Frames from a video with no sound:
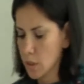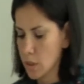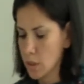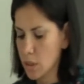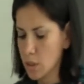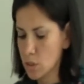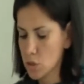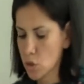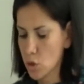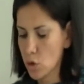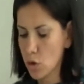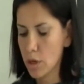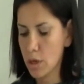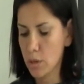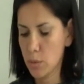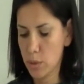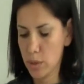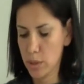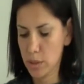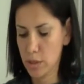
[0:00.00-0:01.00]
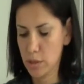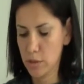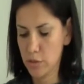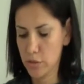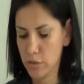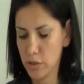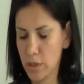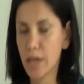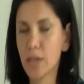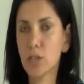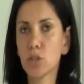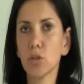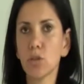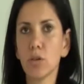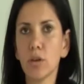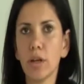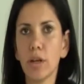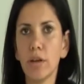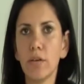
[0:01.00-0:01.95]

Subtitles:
this collaborative action